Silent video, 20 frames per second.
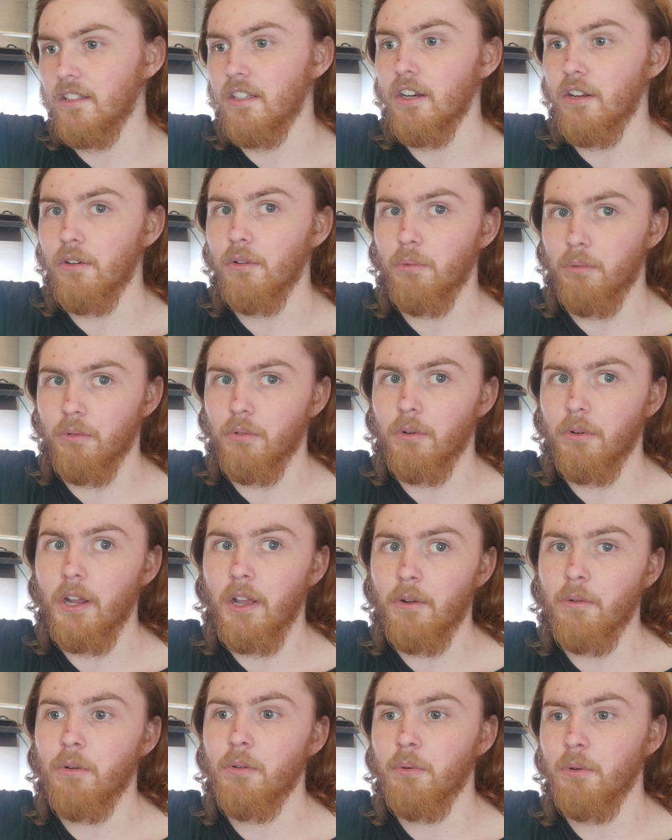
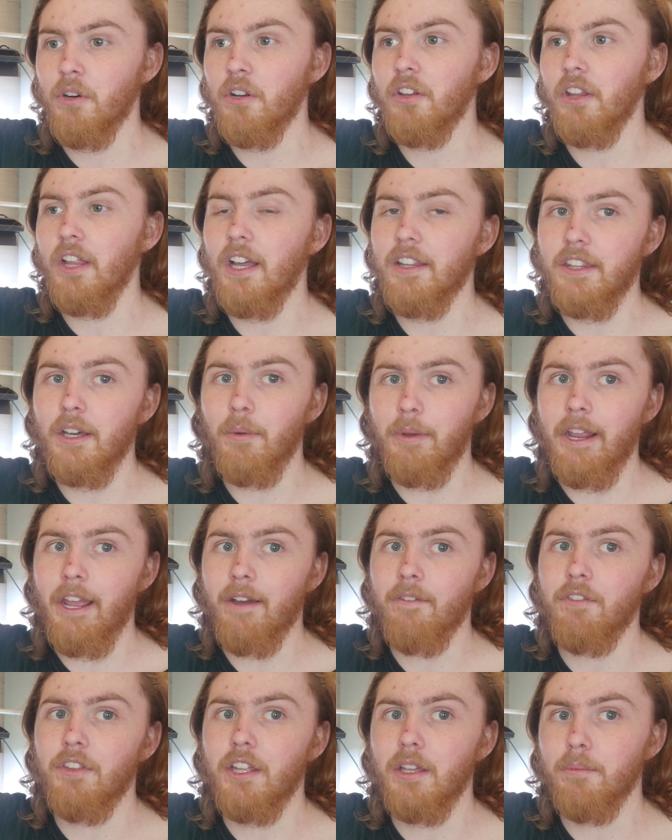We're glad that we
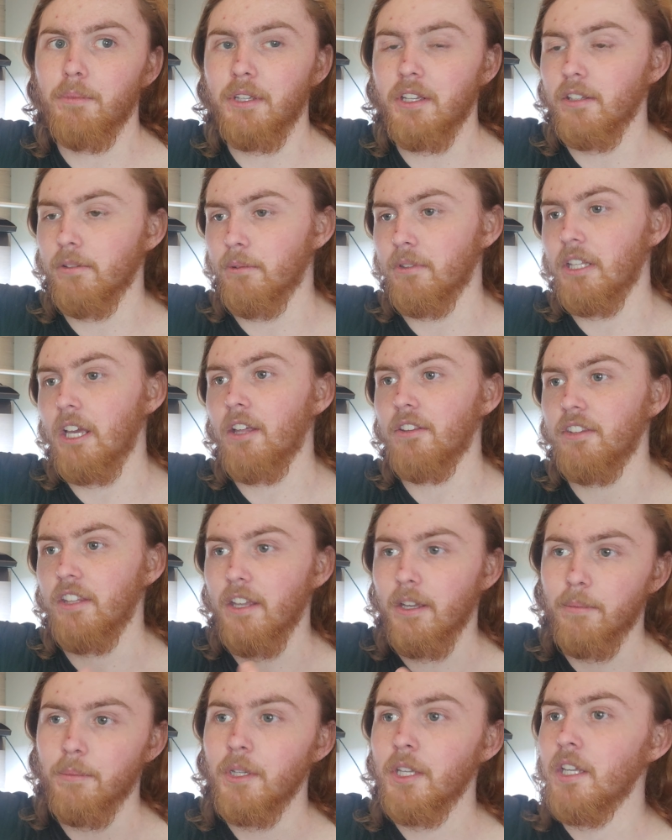have them, because without
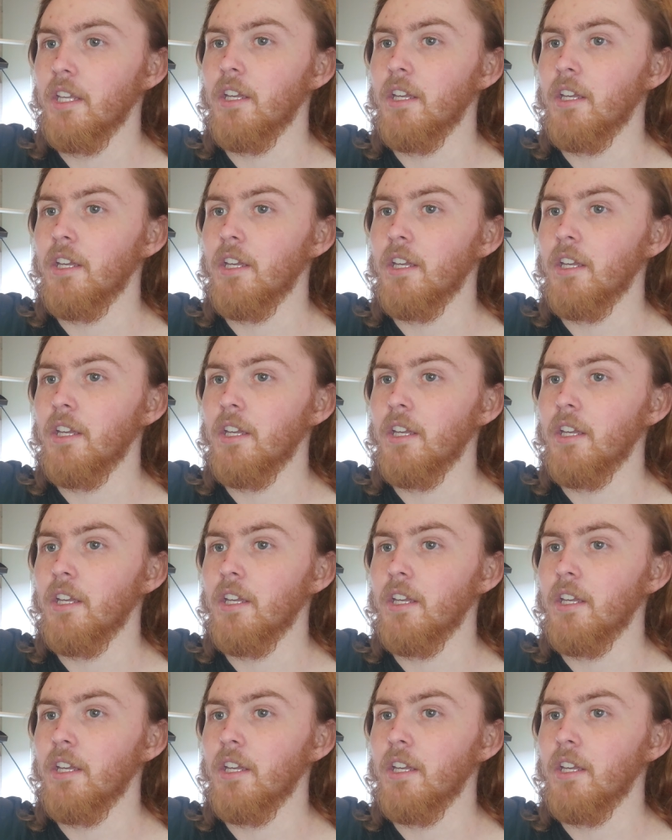them,